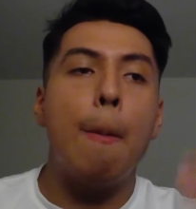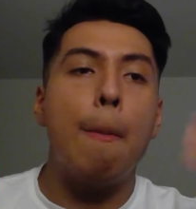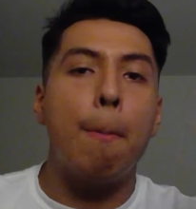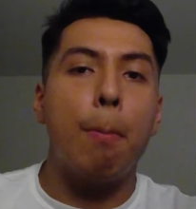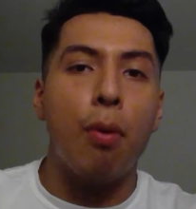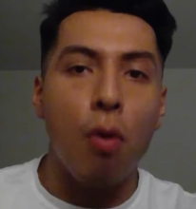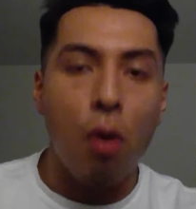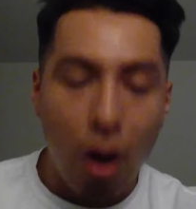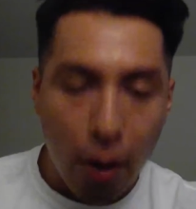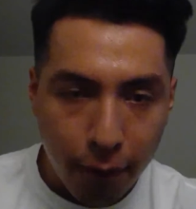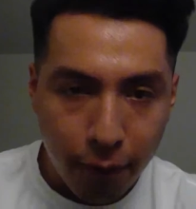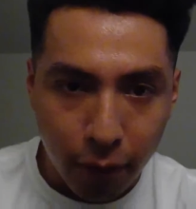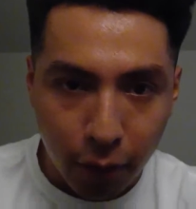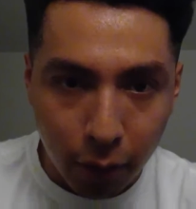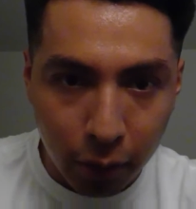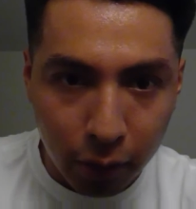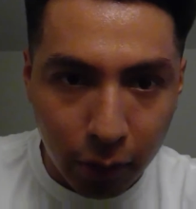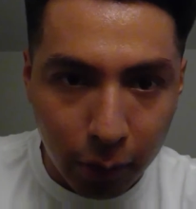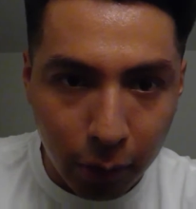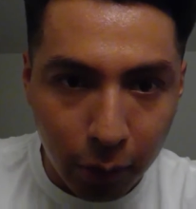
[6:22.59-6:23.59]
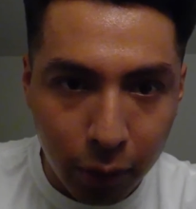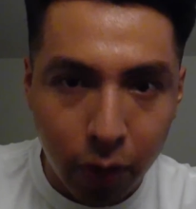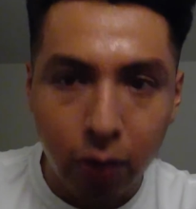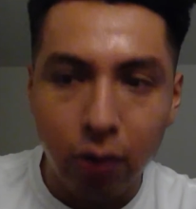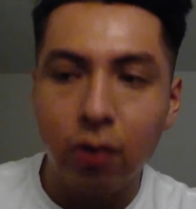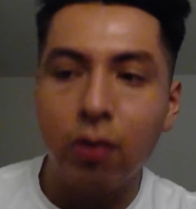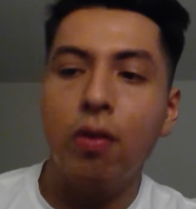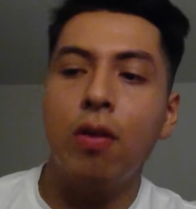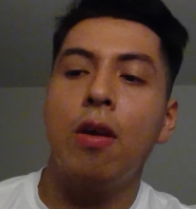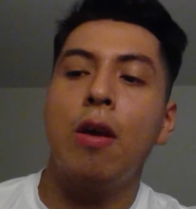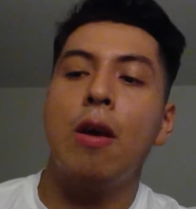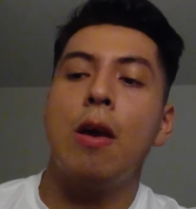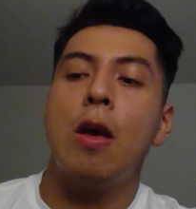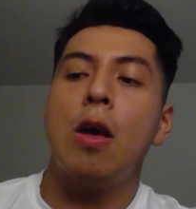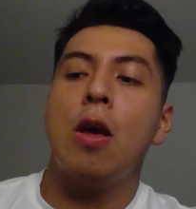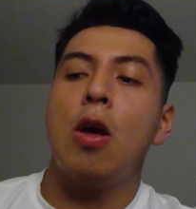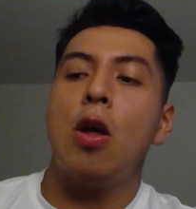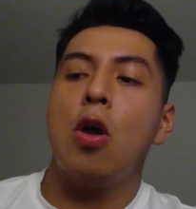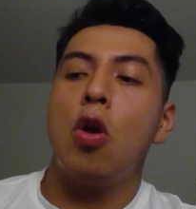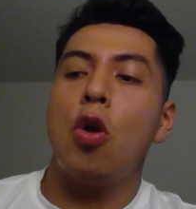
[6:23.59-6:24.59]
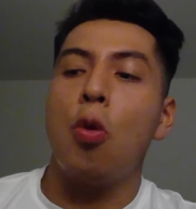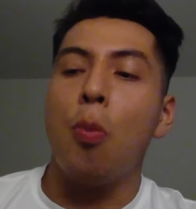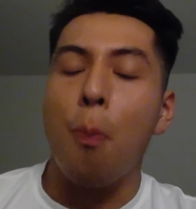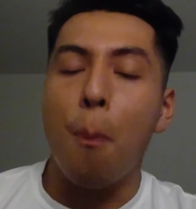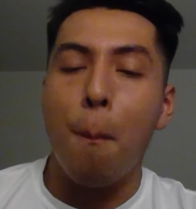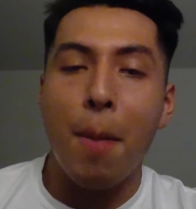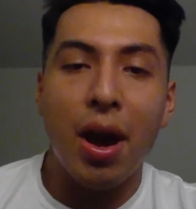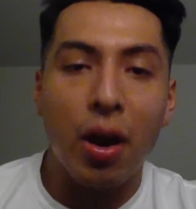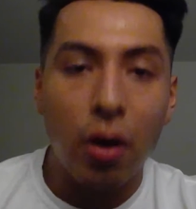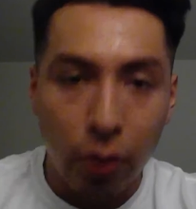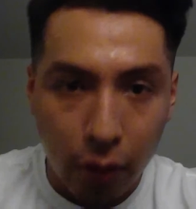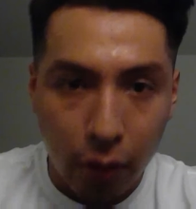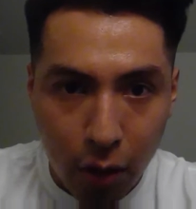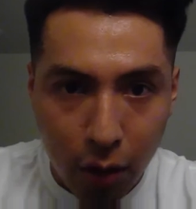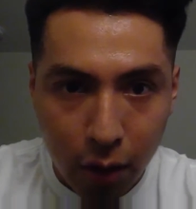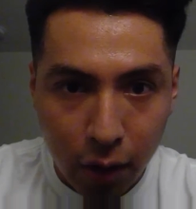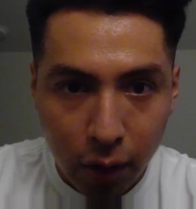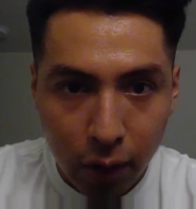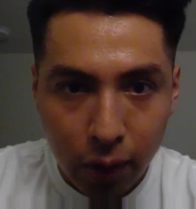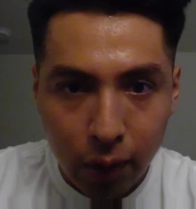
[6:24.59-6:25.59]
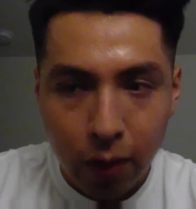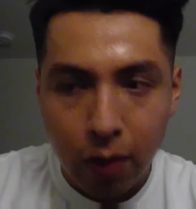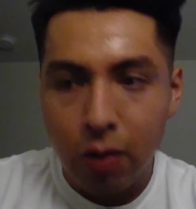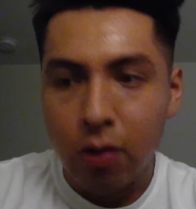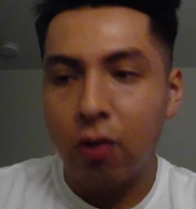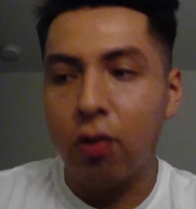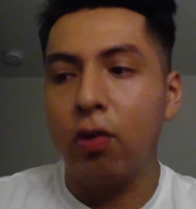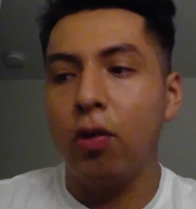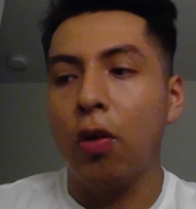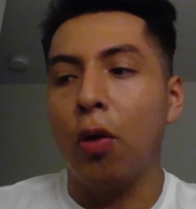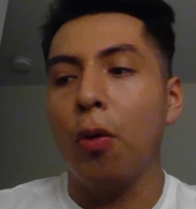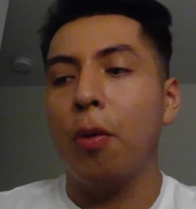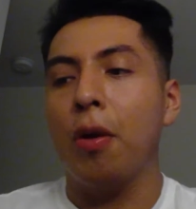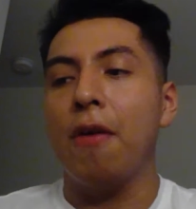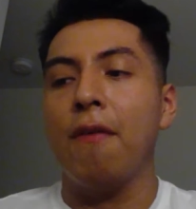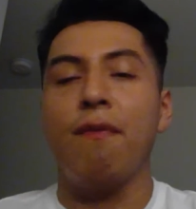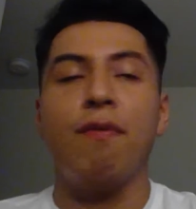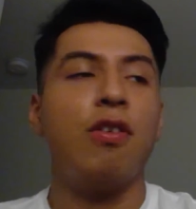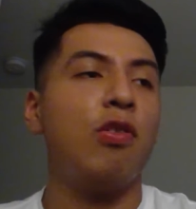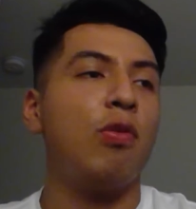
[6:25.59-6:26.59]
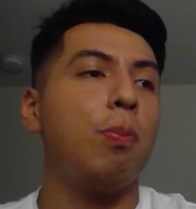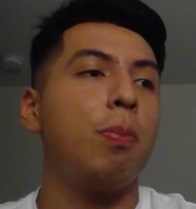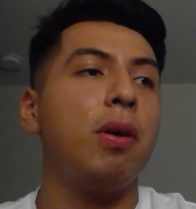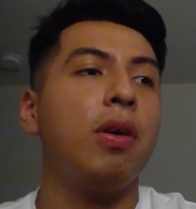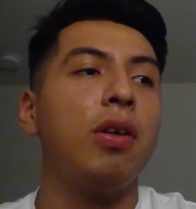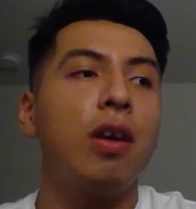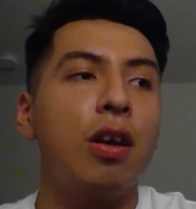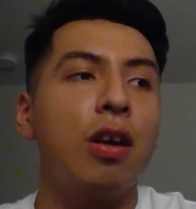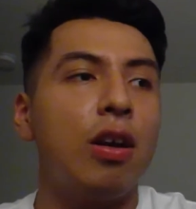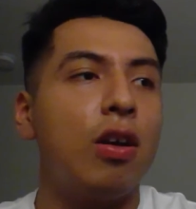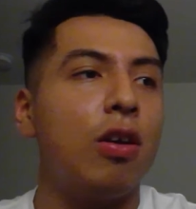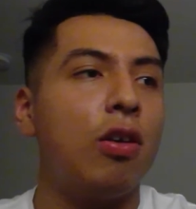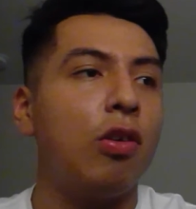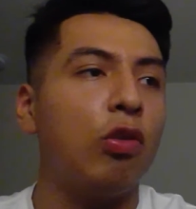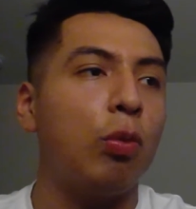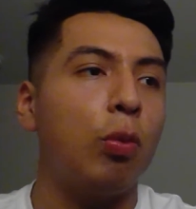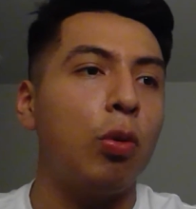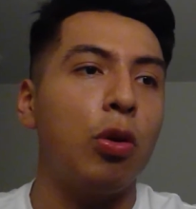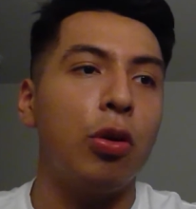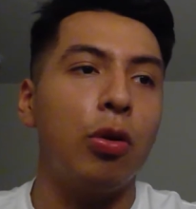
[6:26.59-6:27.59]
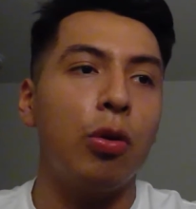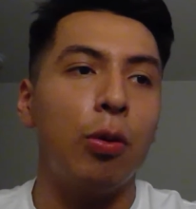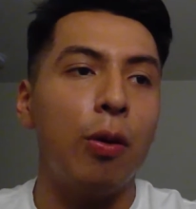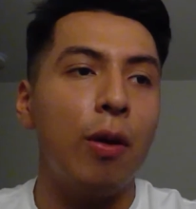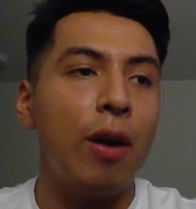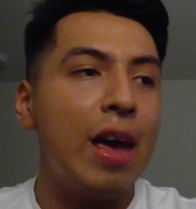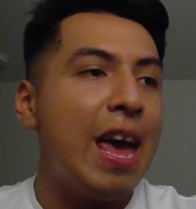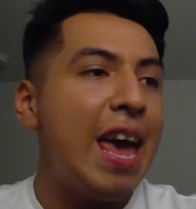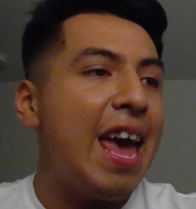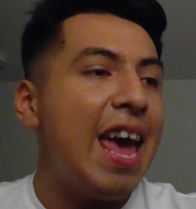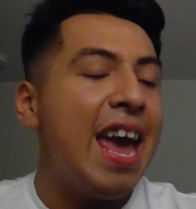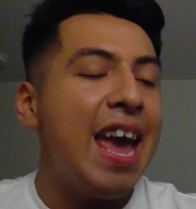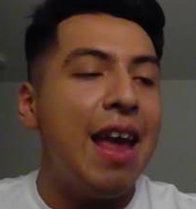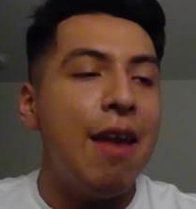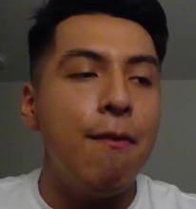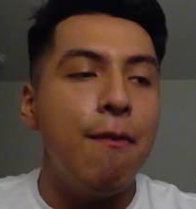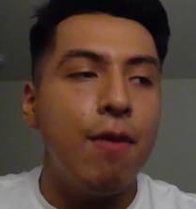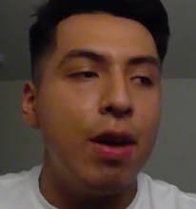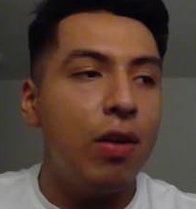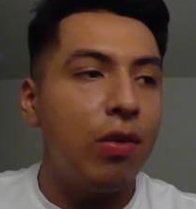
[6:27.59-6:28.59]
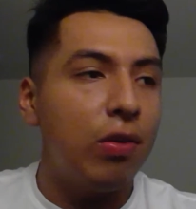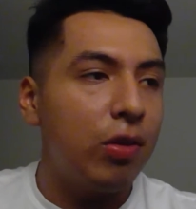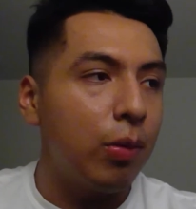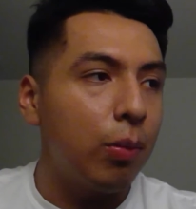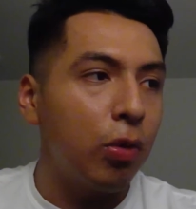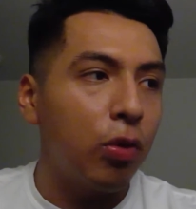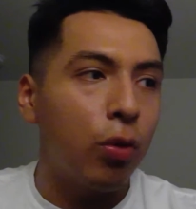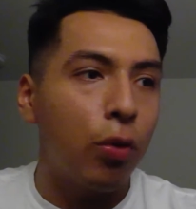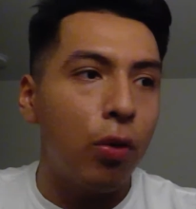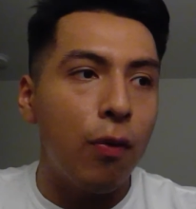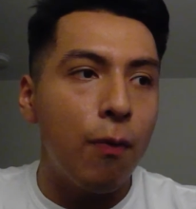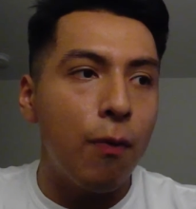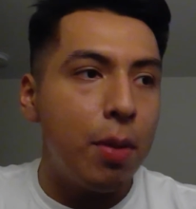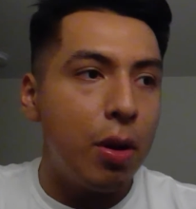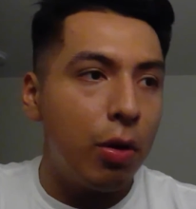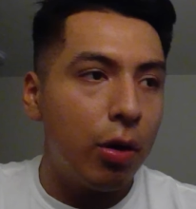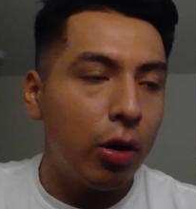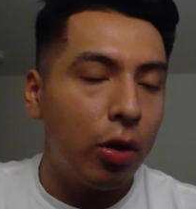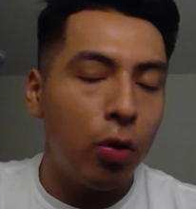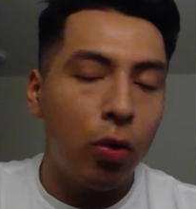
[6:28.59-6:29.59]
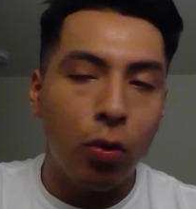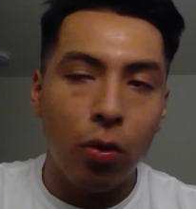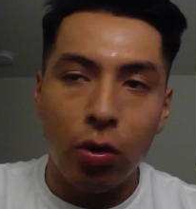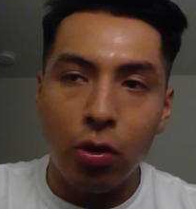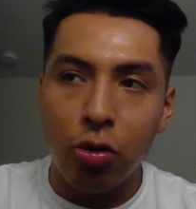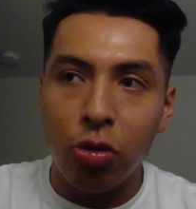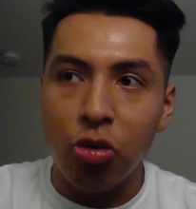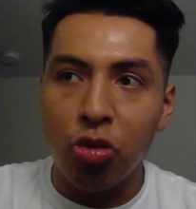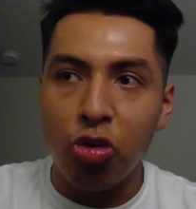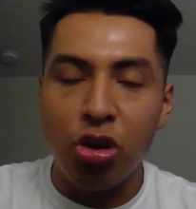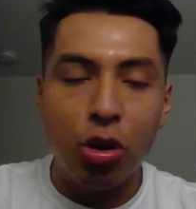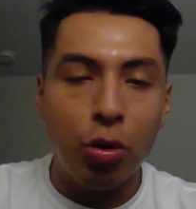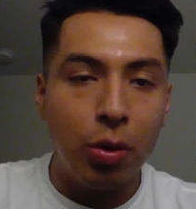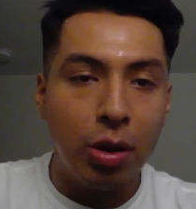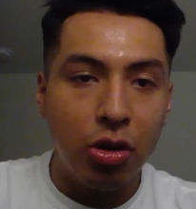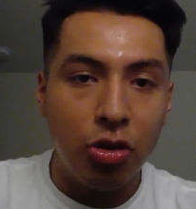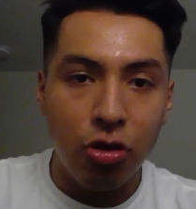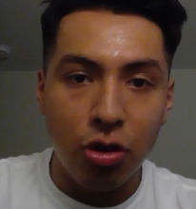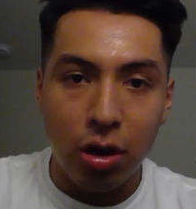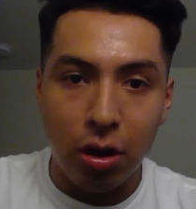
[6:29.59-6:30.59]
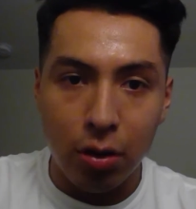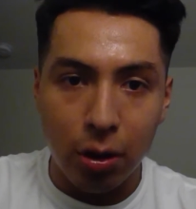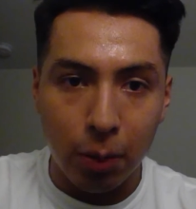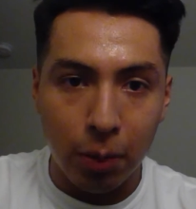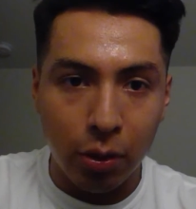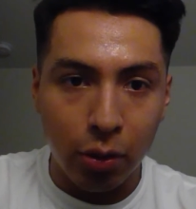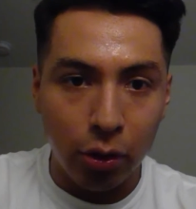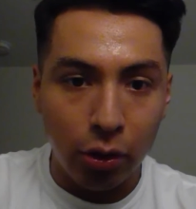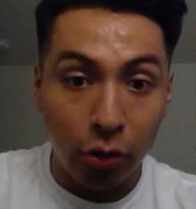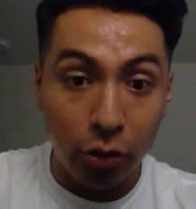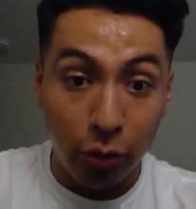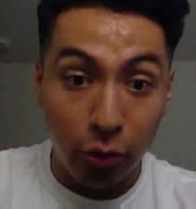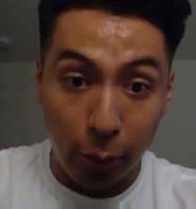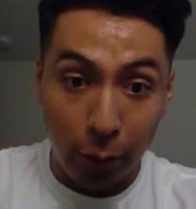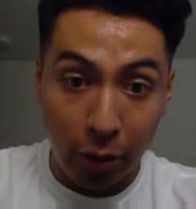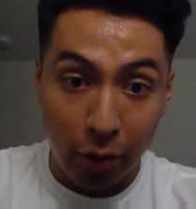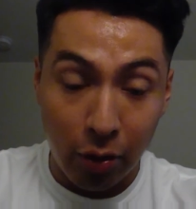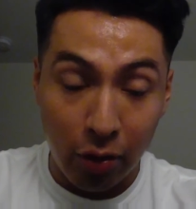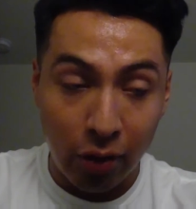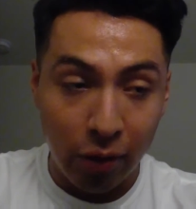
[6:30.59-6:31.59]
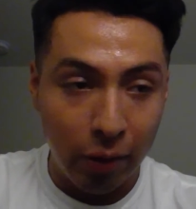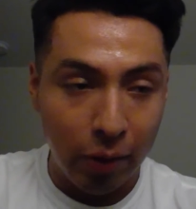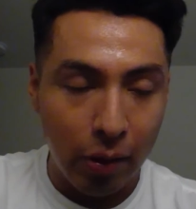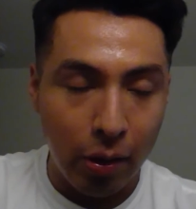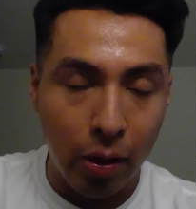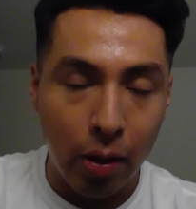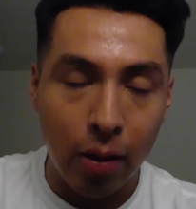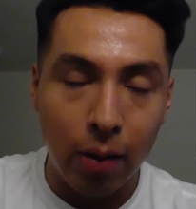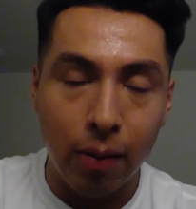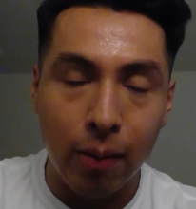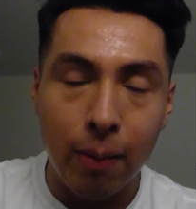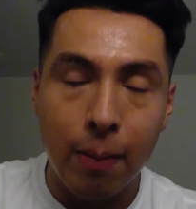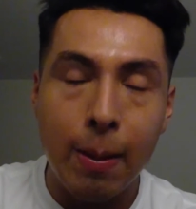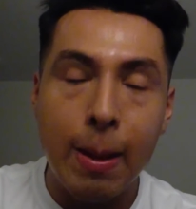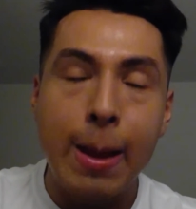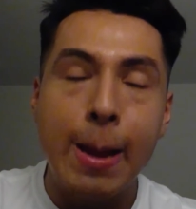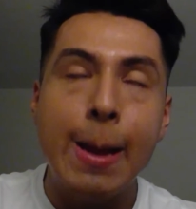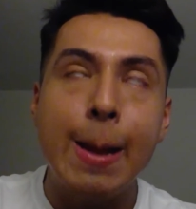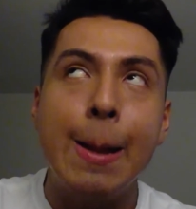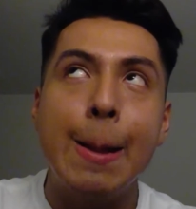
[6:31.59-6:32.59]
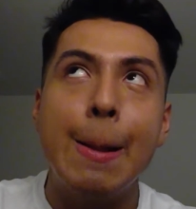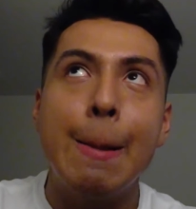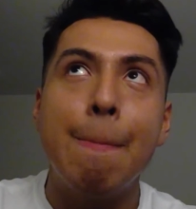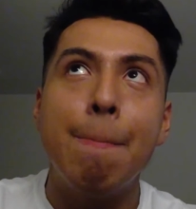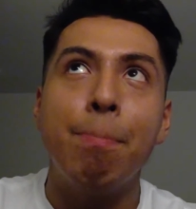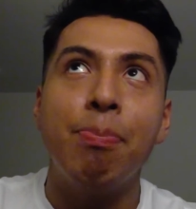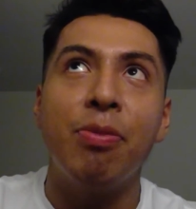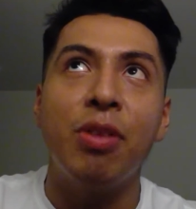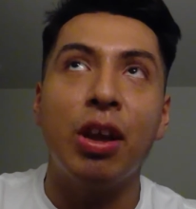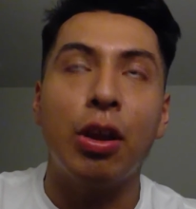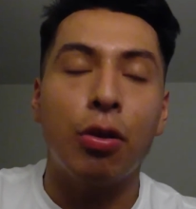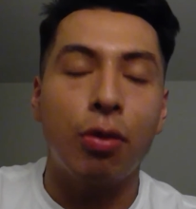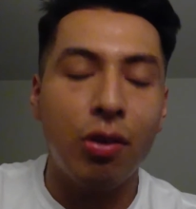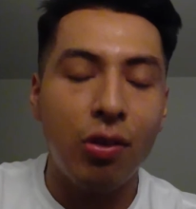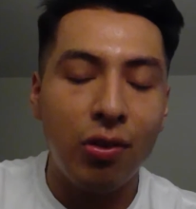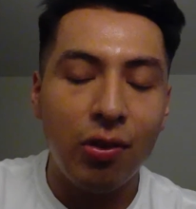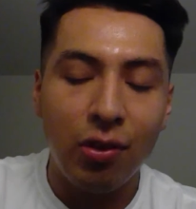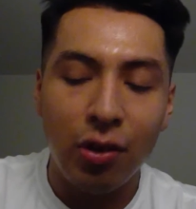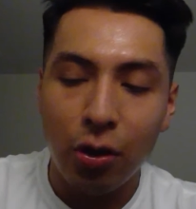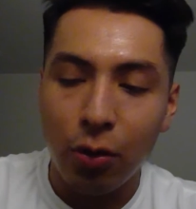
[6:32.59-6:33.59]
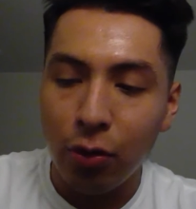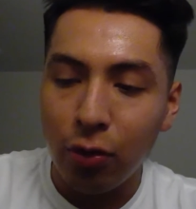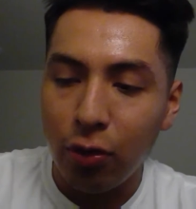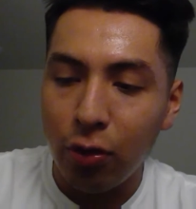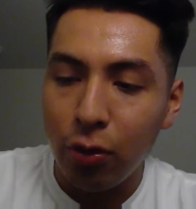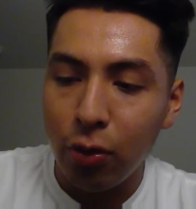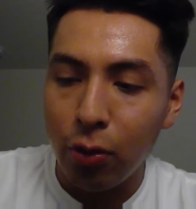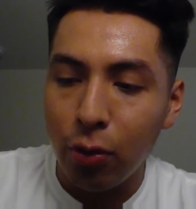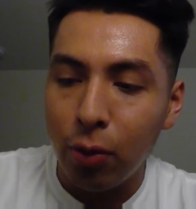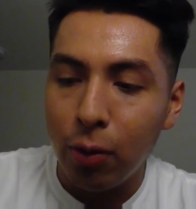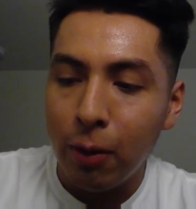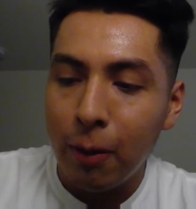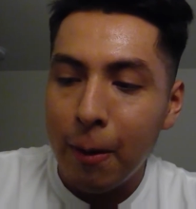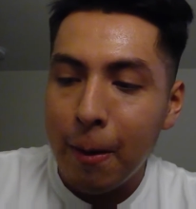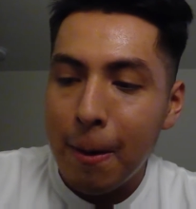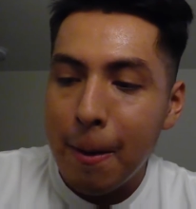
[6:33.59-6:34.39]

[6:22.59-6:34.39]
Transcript: Profit always comes first, no matter the cost. So if these billionaires were to invent some sort of miracle or geoengineering miracle to decrease CO2,